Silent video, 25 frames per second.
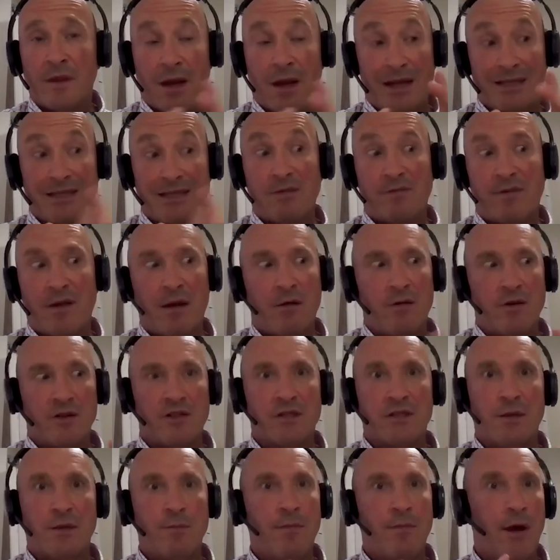I say various
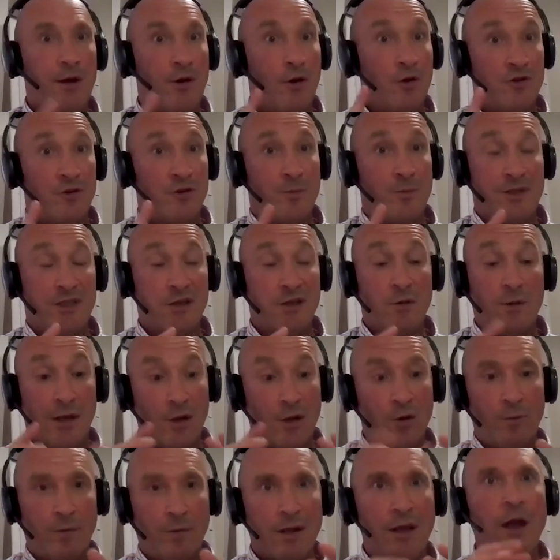because it might not just be two.
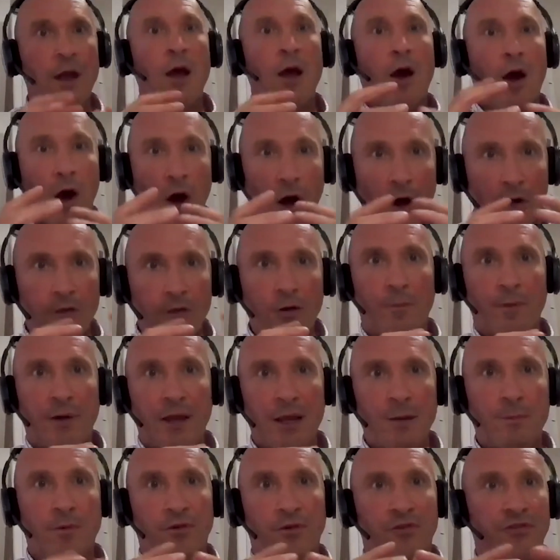It could be other
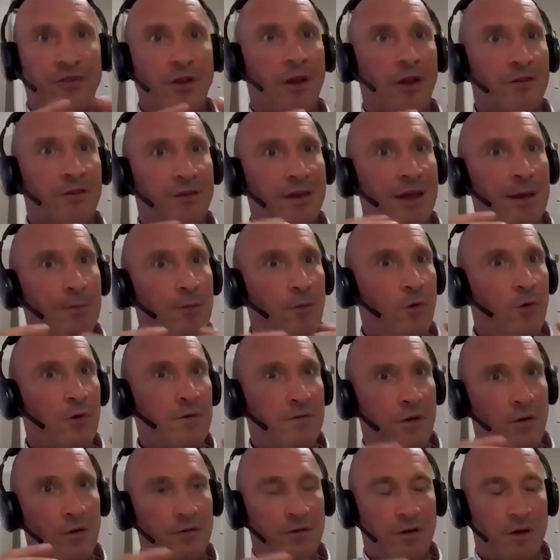people start to get more
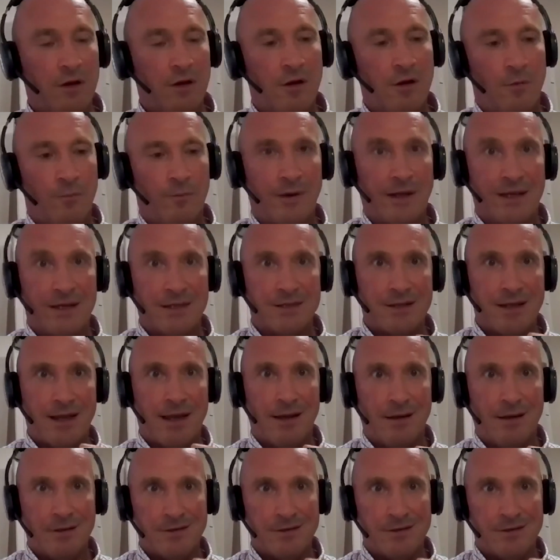involved in a complex sale.